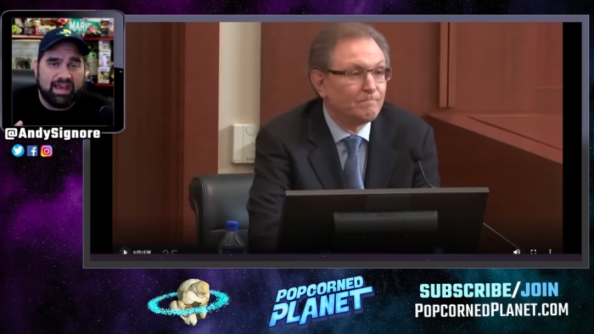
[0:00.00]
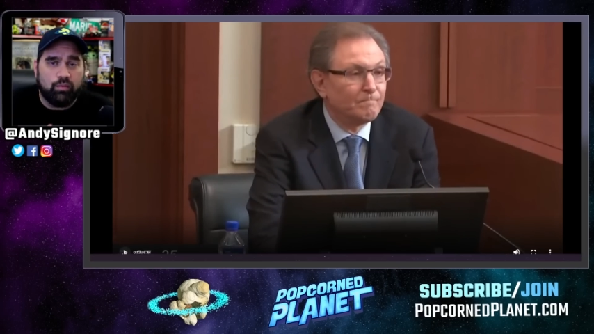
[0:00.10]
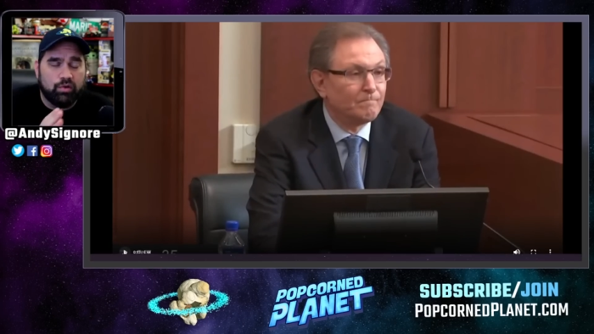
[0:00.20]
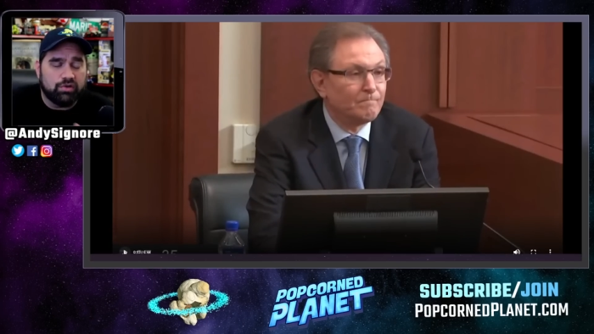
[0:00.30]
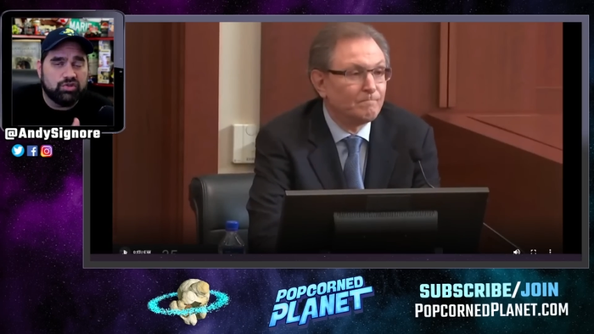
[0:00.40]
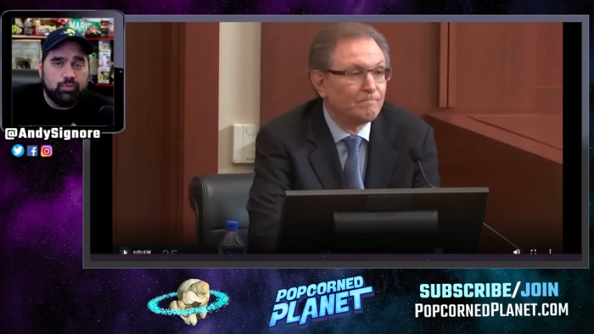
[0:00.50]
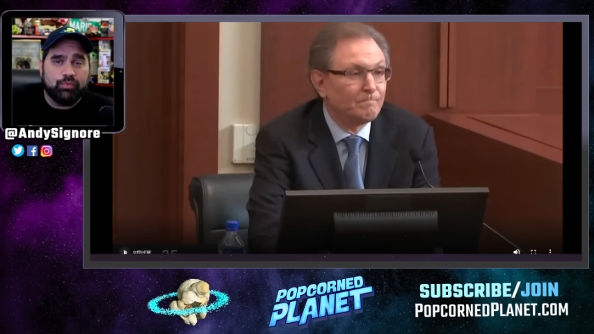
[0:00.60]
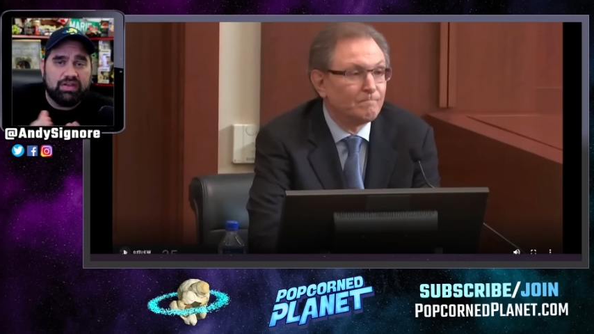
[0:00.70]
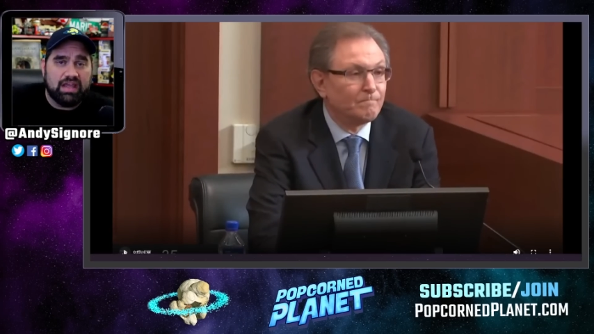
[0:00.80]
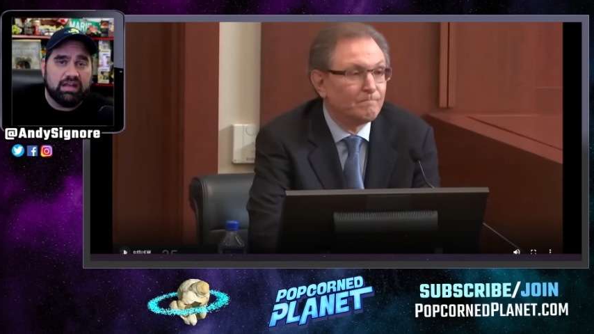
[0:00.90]
Speaker 1: that were
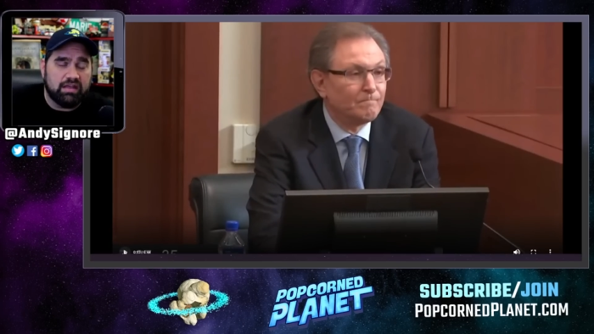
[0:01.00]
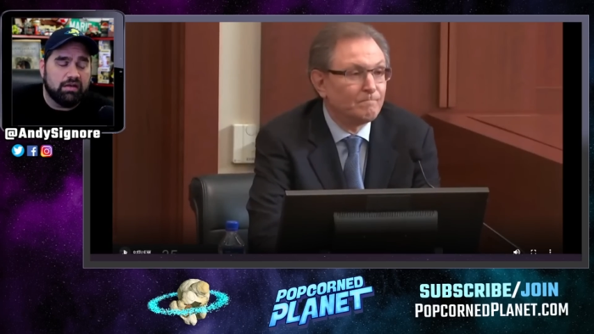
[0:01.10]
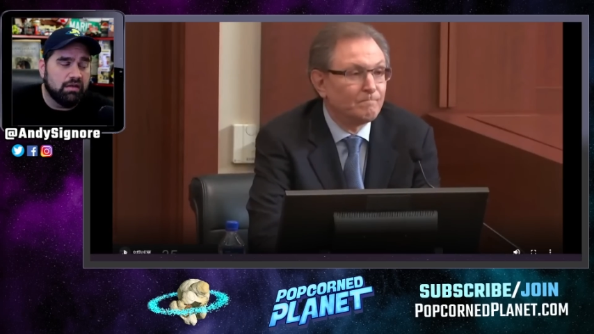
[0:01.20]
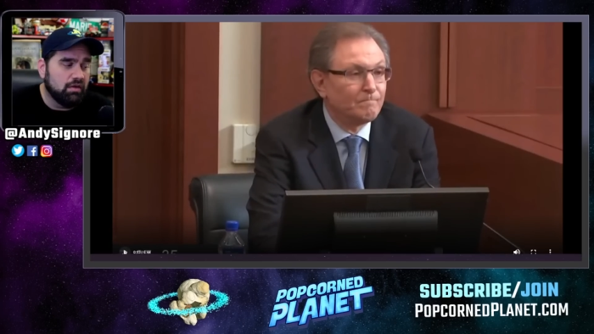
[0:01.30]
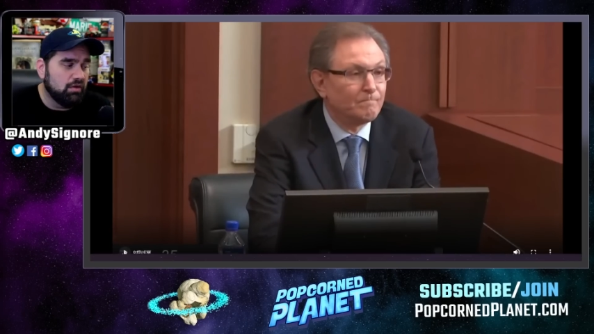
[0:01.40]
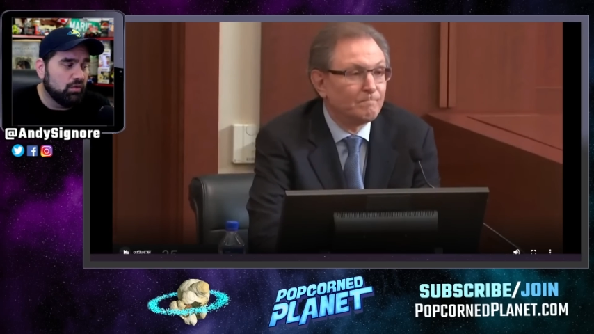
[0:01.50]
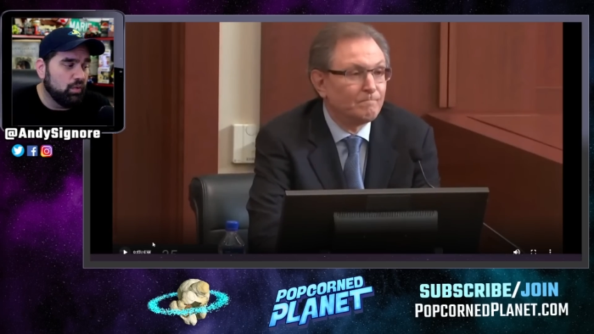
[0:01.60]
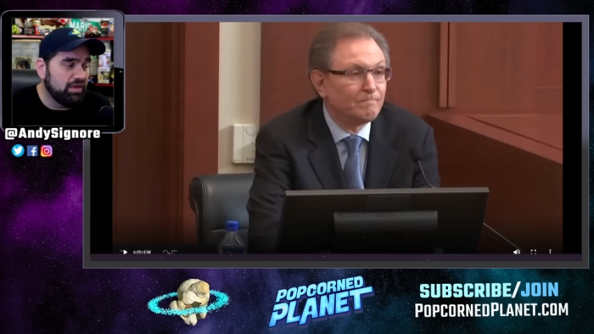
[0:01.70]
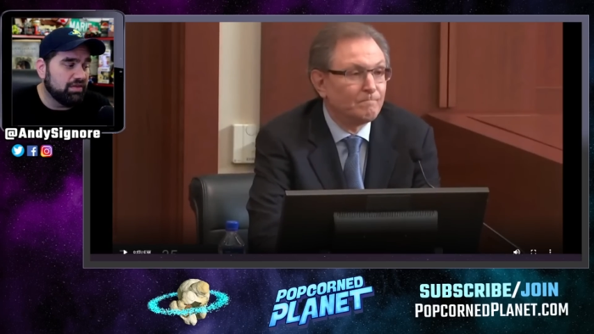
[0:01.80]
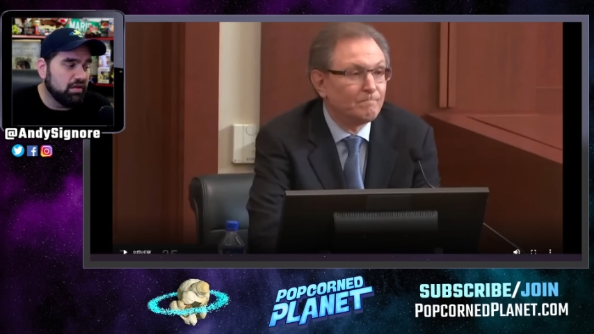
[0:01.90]
duplicated
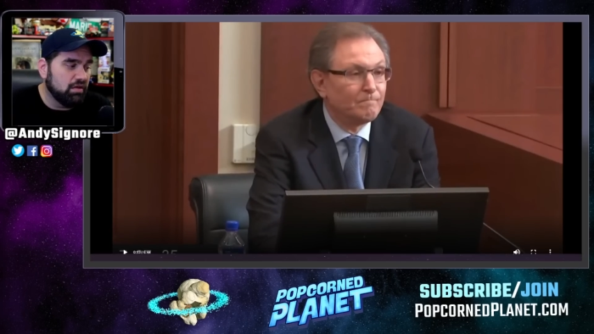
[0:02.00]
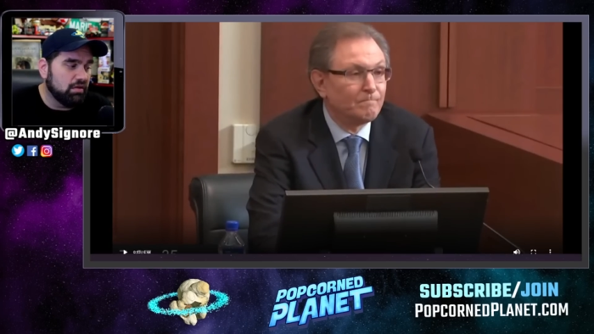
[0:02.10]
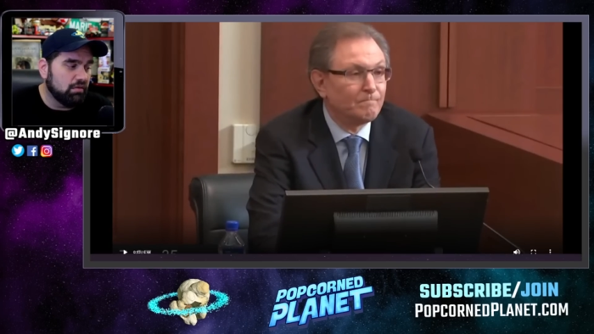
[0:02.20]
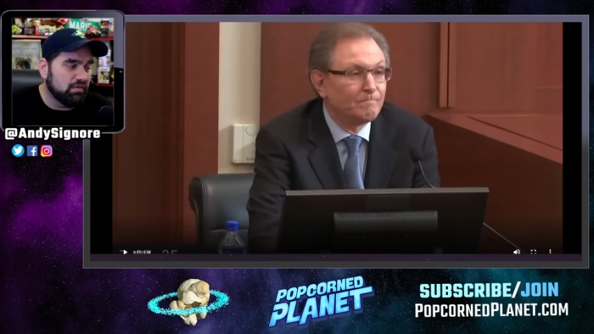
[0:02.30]
with